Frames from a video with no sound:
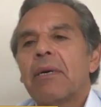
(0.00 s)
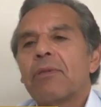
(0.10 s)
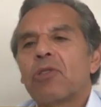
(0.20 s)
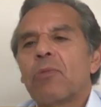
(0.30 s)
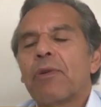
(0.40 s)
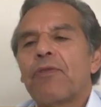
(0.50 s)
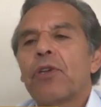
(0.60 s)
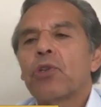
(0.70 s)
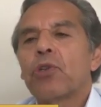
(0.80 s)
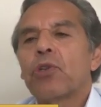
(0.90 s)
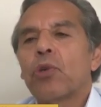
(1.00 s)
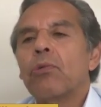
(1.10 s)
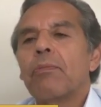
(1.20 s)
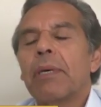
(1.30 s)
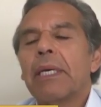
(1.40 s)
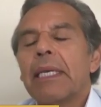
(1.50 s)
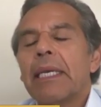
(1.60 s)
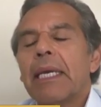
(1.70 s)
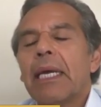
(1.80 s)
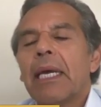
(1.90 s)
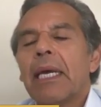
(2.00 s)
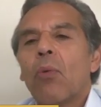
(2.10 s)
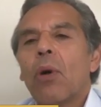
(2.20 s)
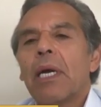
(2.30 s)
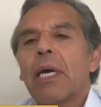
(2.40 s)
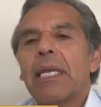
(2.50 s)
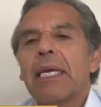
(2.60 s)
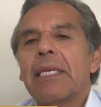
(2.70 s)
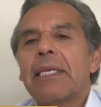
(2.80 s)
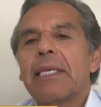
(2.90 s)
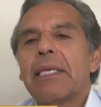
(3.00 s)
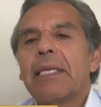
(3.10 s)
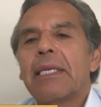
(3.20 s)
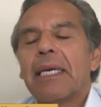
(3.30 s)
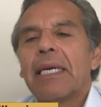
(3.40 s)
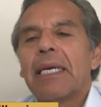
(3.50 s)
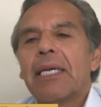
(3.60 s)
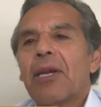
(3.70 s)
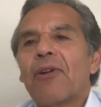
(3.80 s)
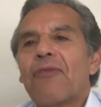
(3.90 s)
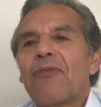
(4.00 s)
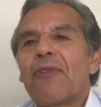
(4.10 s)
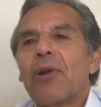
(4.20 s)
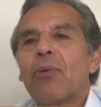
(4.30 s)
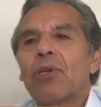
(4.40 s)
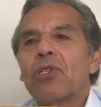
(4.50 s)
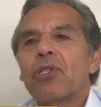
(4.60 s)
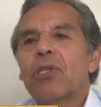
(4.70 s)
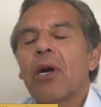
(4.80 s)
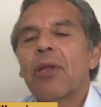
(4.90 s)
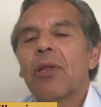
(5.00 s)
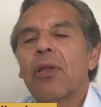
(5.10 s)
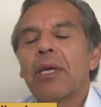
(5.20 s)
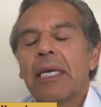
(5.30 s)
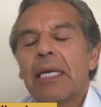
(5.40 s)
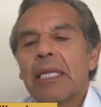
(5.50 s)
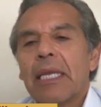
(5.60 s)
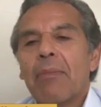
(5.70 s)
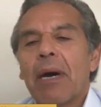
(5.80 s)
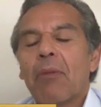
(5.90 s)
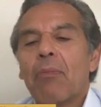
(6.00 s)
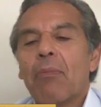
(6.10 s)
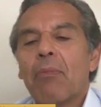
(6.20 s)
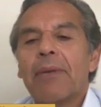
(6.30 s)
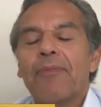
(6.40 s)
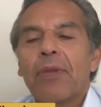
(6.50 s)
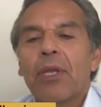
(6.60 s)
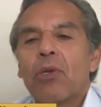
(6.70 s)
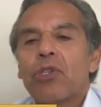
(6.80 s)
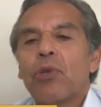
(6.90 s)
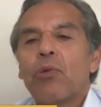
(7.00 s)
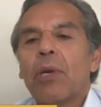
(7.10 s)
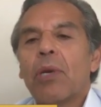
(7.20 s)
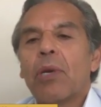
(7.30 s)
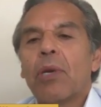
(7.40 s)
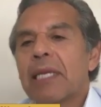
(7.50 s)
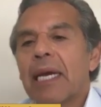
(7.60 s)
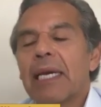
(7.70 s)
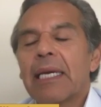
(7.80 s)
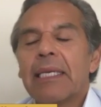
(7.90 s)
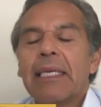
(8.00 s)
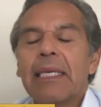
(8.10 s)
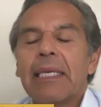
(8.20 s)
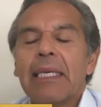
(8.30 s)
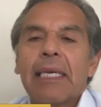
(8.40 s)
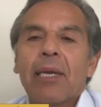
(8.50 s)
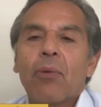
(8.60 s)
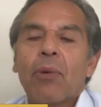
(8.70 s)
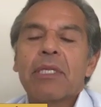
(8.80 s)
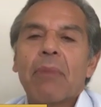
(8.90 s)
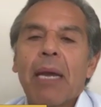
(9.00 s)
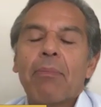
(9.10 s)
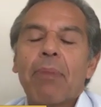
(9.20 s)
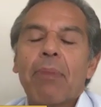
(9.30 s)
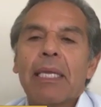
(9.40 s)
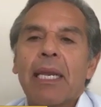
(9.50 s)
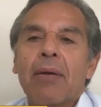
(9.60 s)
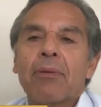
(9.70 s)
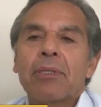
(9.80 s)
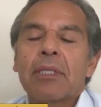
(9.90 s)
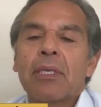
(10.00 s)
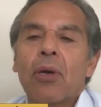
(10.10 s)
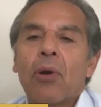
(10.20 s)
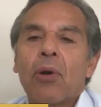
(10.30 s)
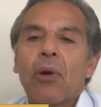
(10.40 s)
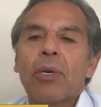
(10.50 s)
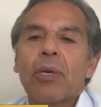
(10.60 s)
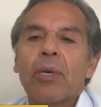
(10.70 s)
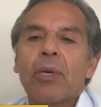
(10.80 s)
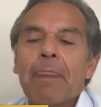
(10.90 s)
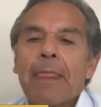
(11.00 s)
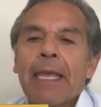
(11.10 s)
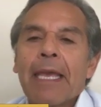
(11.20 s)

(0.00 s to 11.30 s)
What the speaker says: A superficial wound, but one that terrified her when she saw the amount of blood. She realized it wasn't my blood, that I was okay.